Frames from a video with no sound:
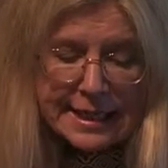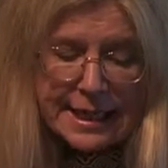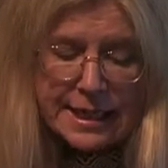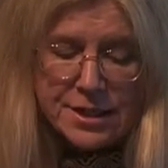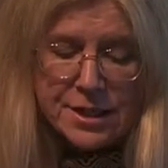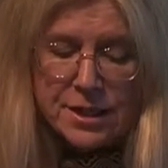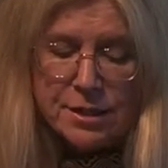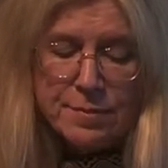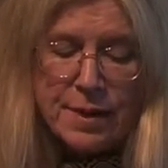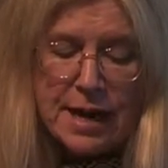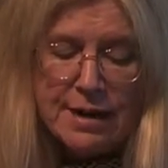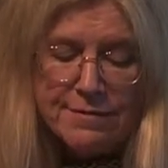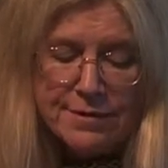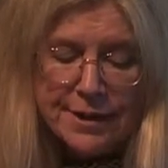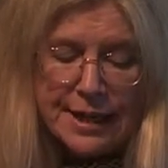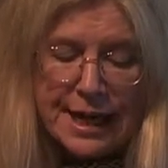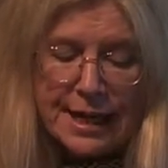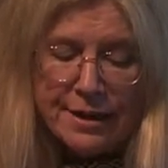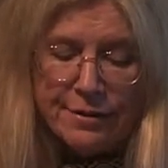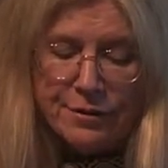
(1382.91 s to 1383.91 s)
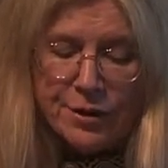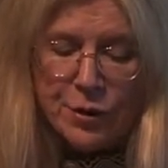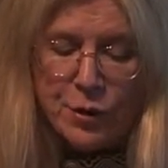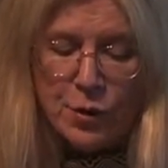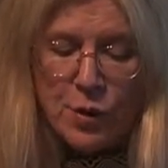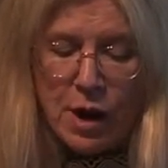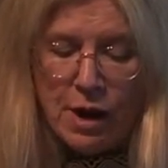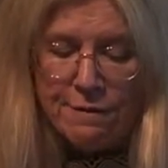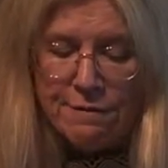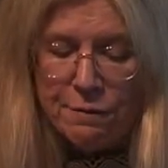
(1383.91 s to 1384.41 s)
into the bifurcated view
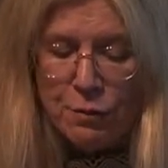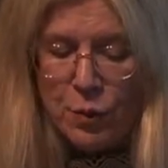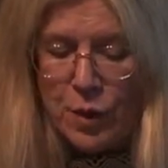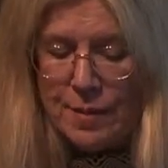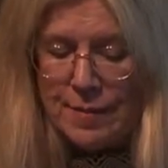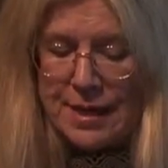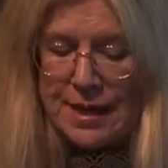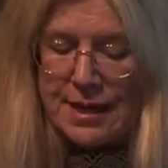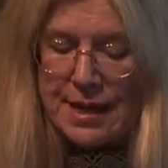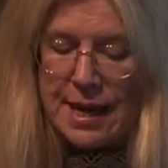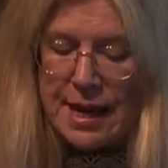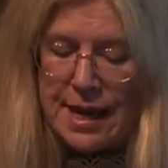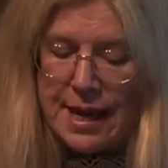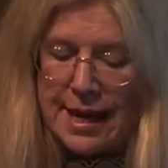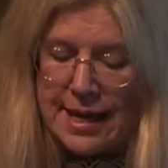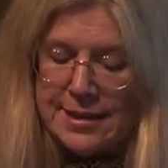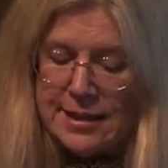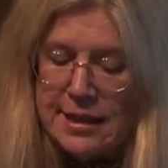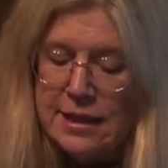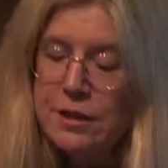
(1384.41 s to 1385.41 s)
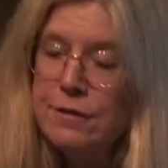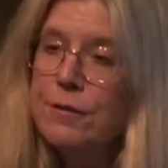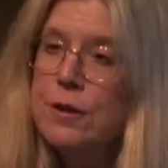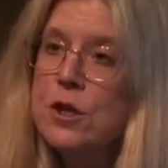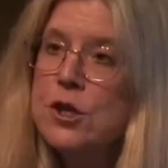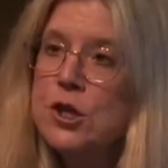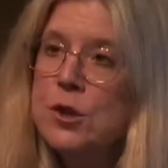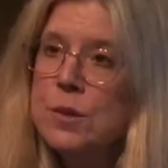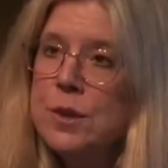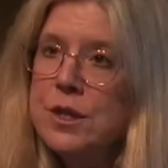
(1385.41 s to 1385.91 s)
of women as either
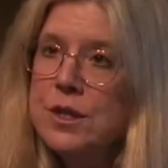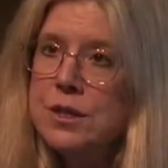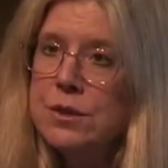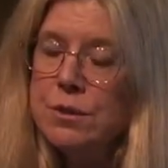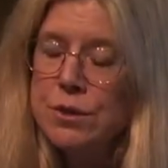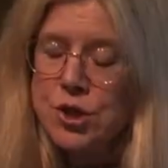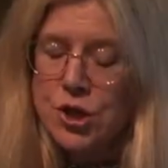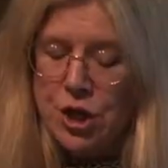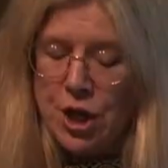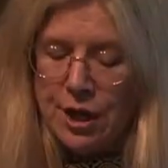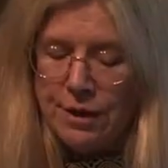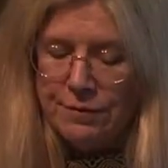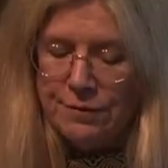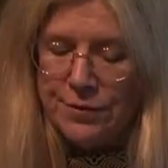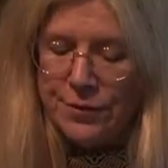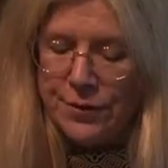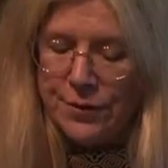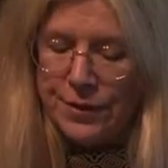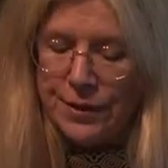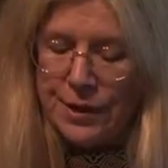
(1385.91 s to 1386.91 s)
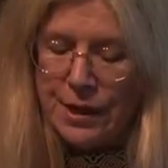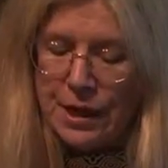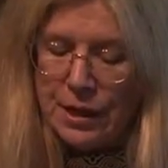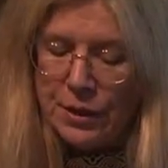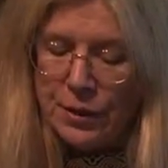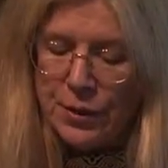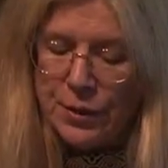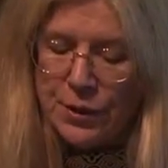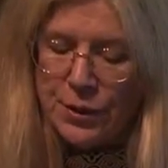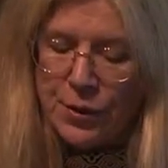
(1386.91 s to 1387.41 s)
virtuous or shameful,
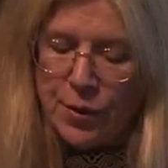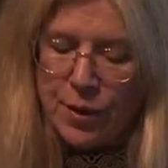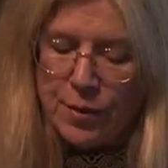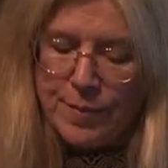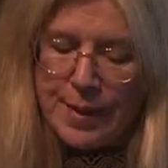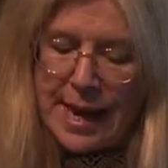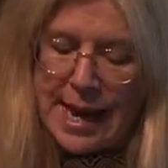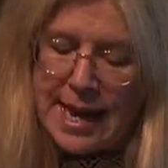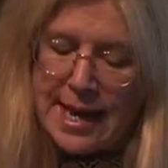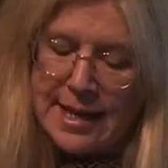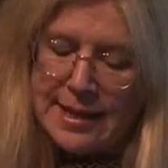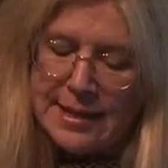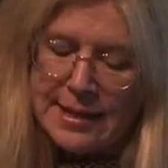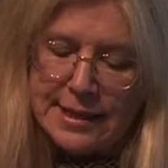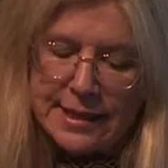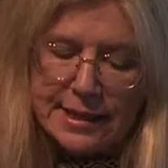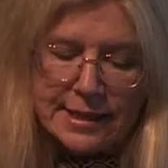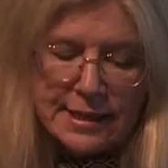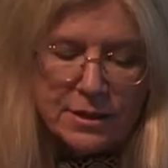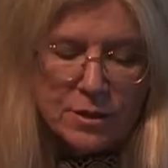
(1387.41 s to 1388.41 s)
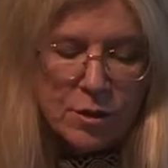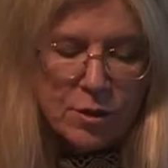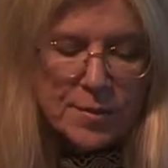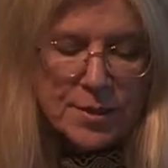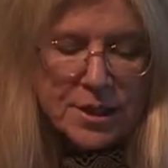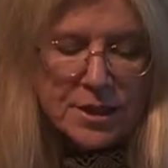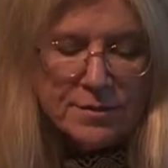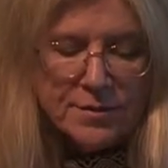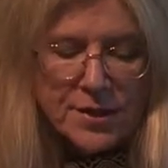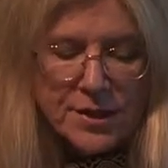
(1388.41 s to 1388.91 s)
good or bad in any
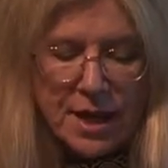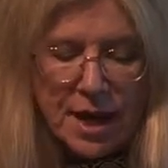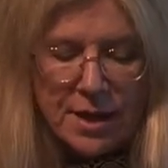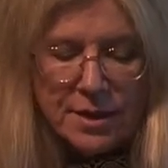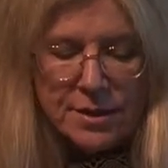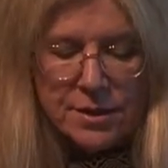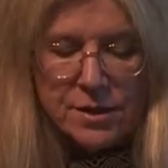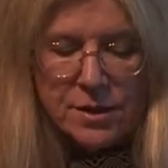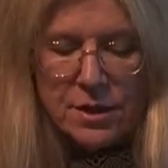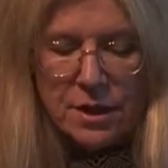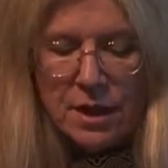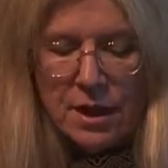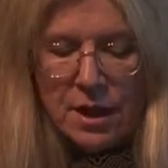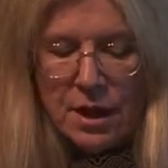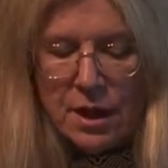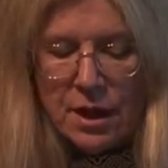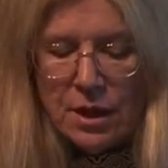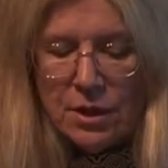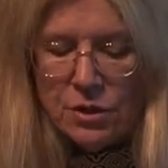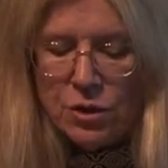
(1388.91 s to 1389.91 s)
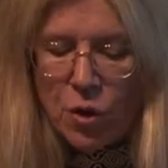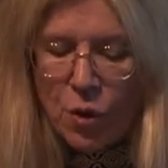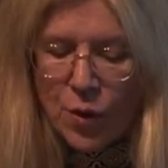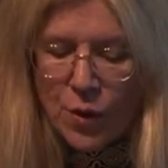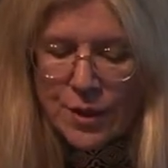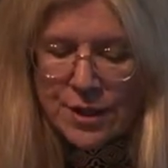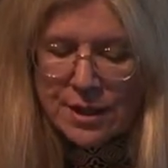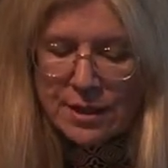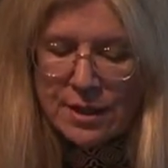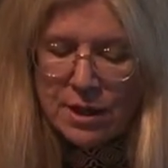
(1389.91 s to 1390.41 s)
normative sense, nor
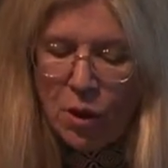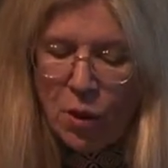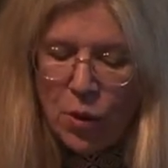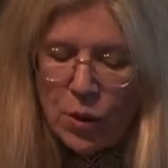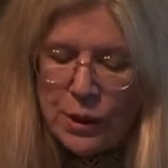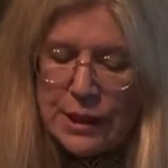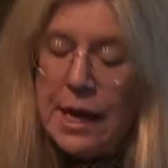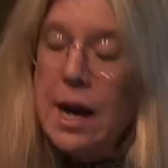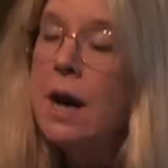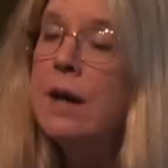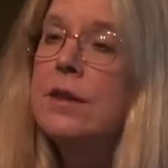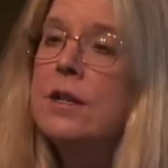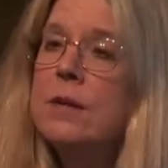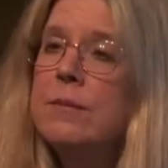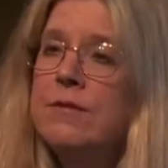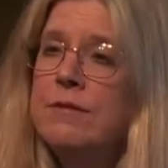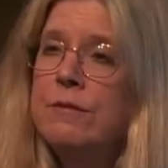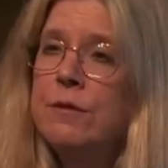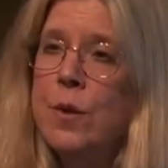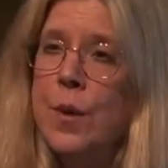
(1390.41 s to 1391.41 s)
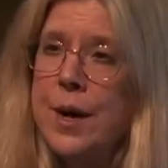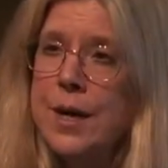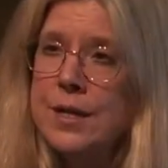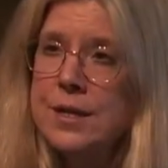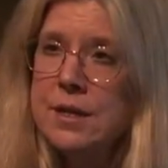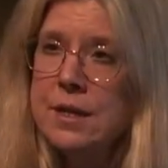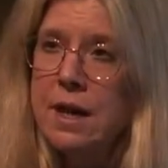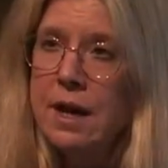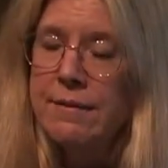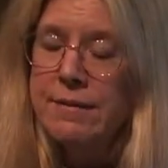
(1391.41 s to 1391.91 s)
is it the wholly other voice
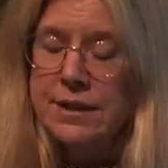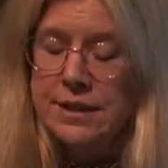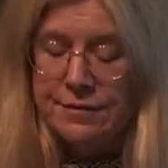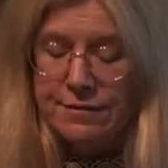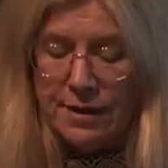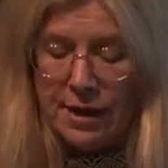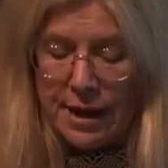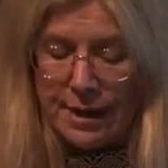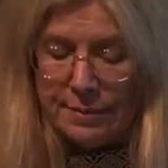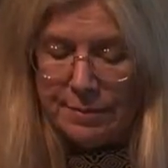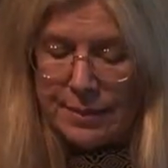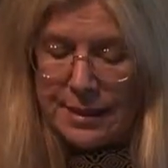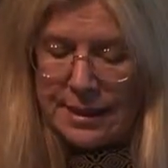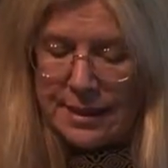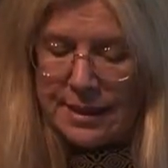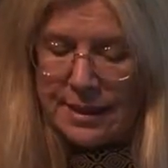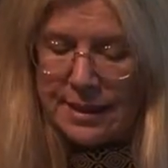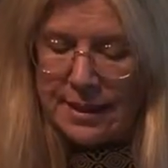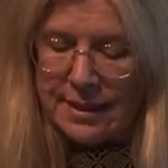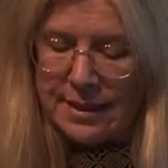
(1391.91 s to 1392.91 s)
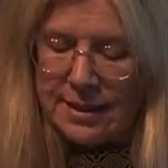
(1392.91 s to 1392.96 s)
of a divine being.